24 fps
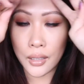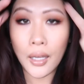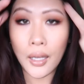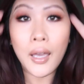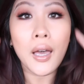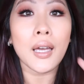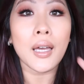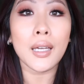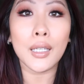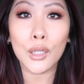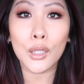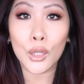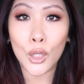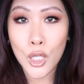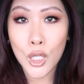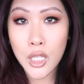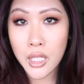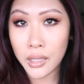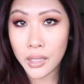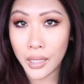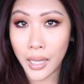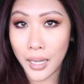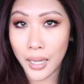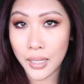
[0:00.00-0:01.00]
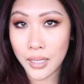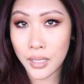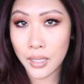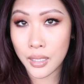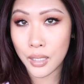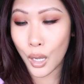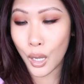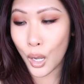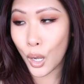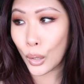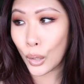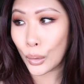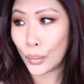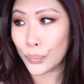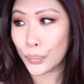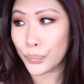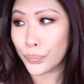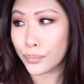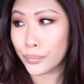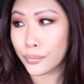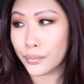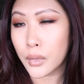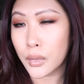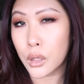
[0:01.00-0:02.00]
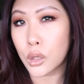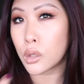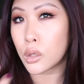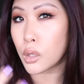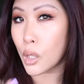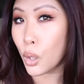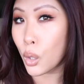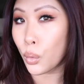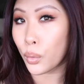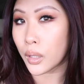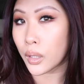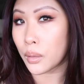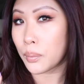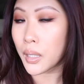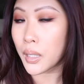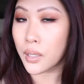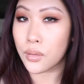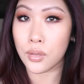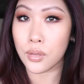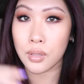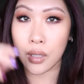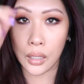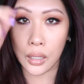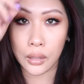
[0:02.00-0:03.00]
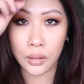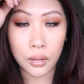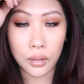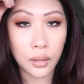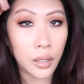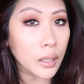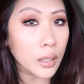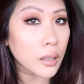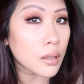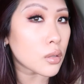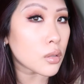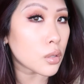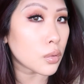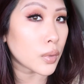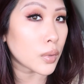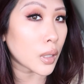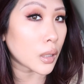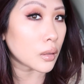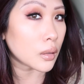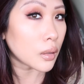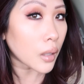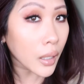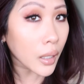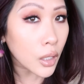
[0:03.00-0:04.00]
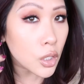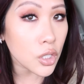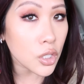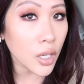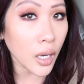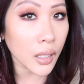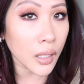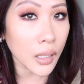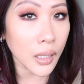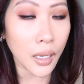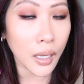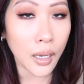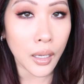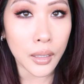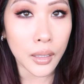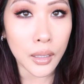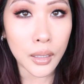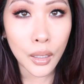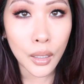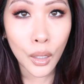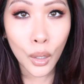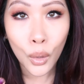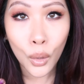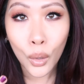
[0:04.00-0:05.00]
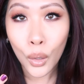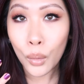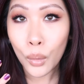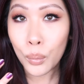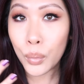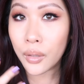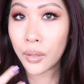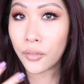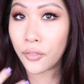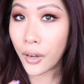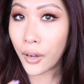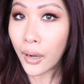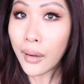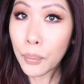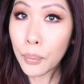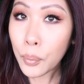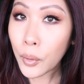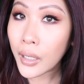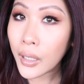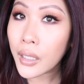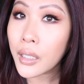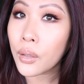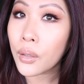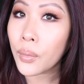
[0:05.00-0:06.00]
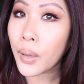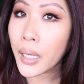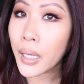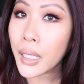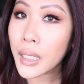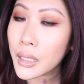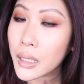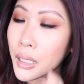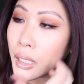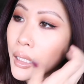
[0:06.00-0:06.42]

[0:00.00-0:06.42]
Yeah, it looks less um, glowy because there's not like direct light shining on it, but very pretty, right?